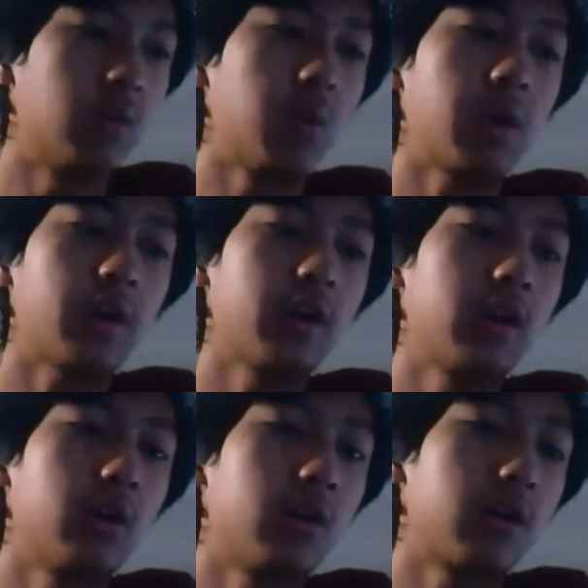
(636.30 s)
What are
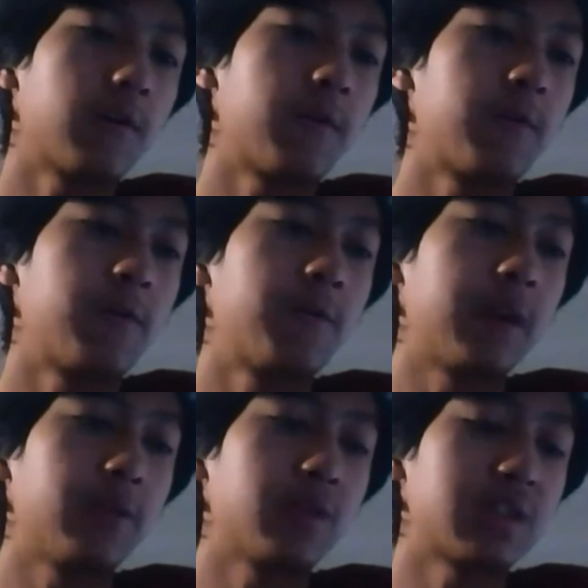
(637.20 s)
your
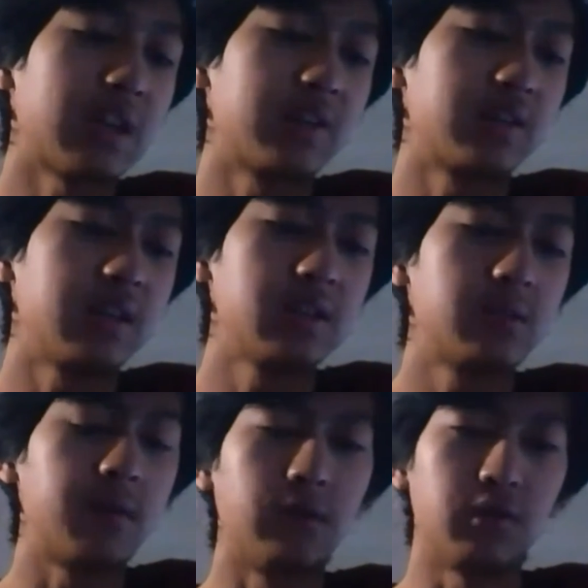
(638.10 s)
favorite and
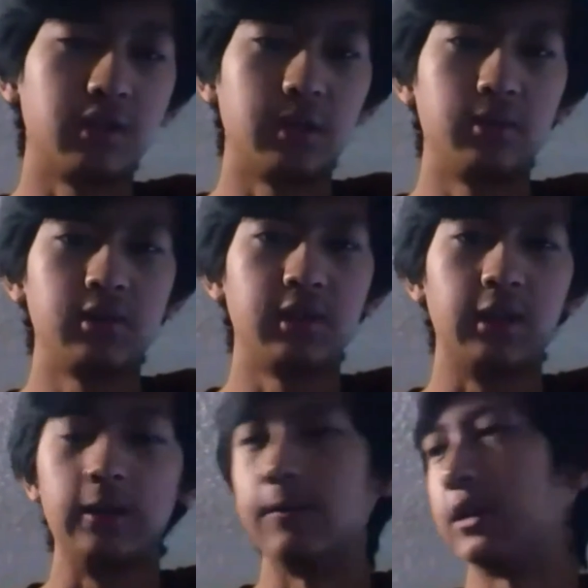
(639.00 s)
least favorite
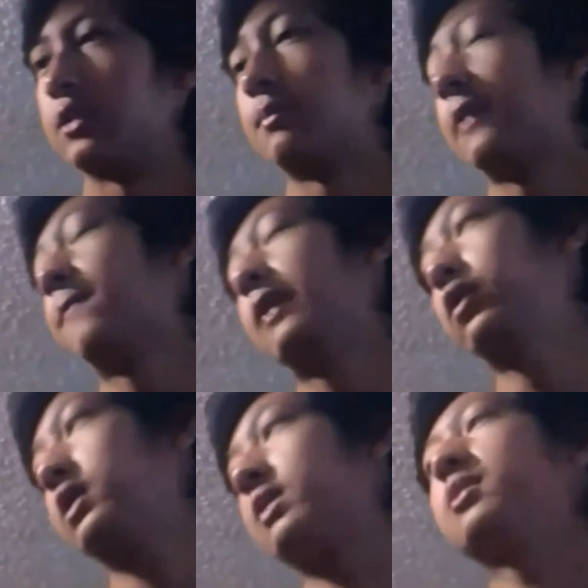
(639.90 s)
WCA event? My
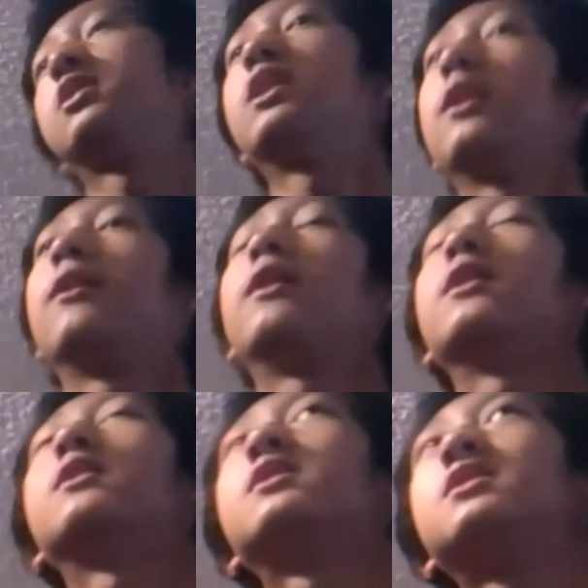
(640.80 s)
favorite WCA
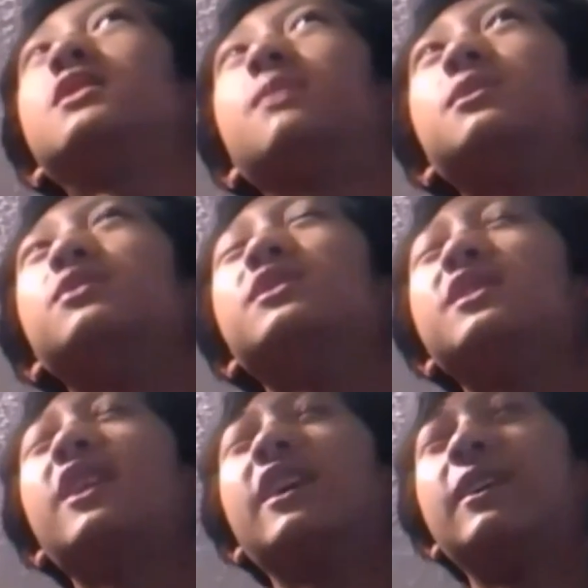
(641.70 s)

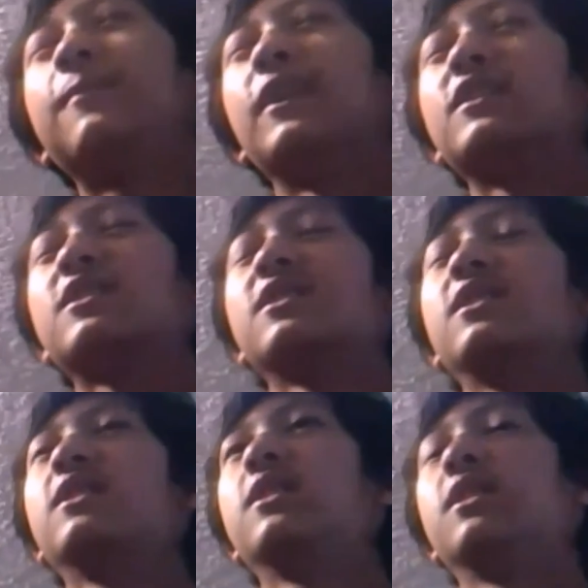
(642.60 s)
event
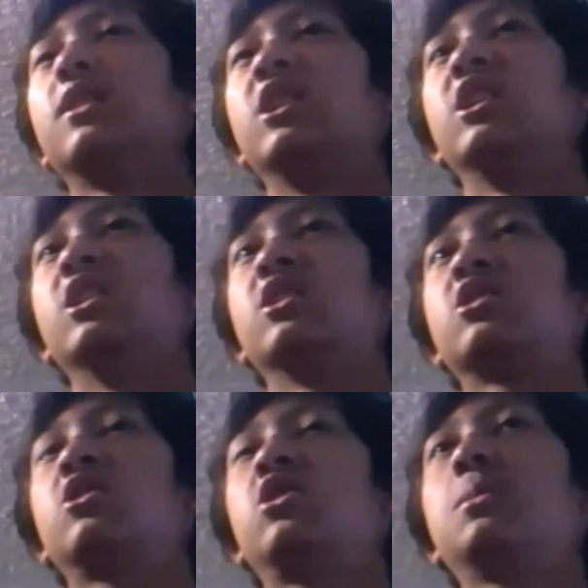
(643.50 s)

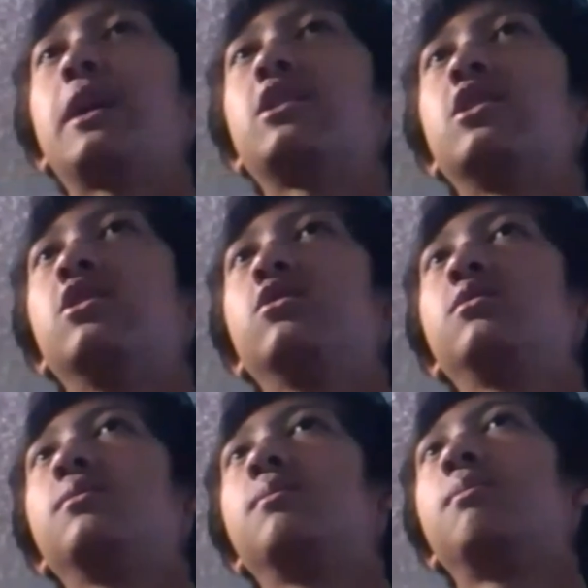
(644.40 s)
is 2x2,
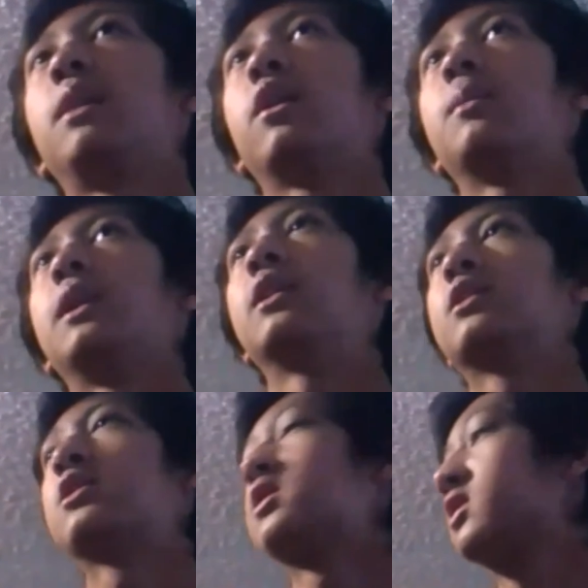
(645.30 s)

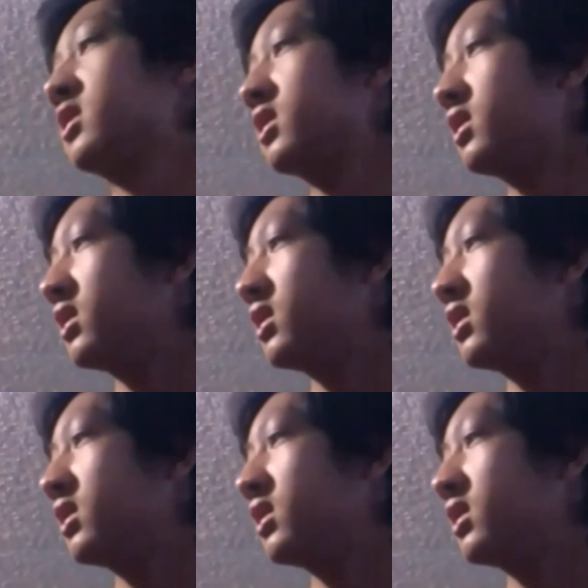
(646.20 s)
Pyraminx,